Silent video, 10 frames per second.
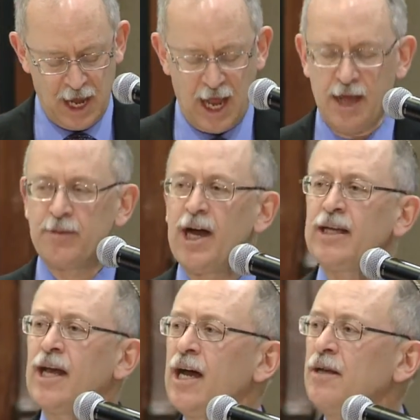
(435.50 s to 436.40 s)
Am I
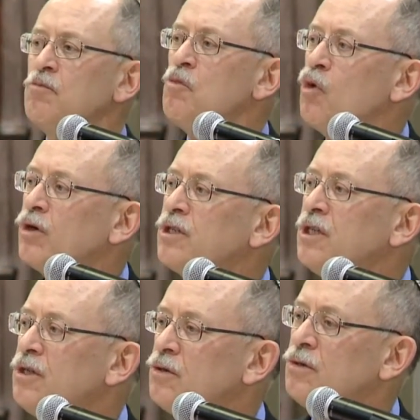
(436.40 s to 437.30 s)
not more to
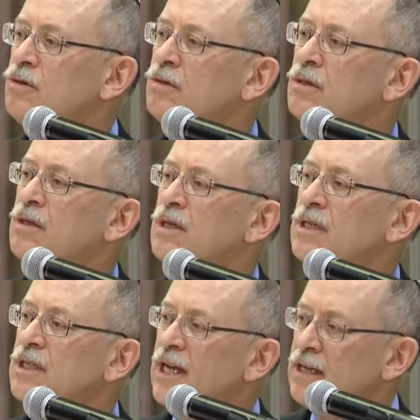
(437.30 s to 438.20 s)
you
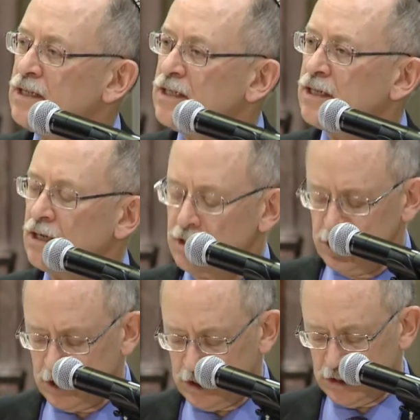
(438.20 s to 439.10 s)
than ten
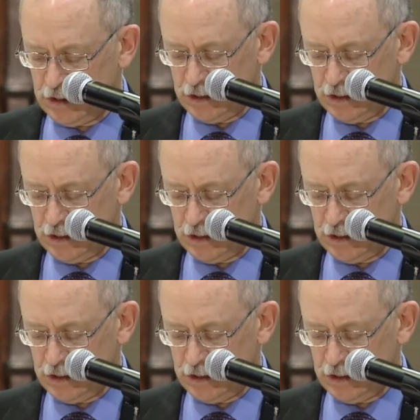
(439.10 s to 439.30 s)
sons?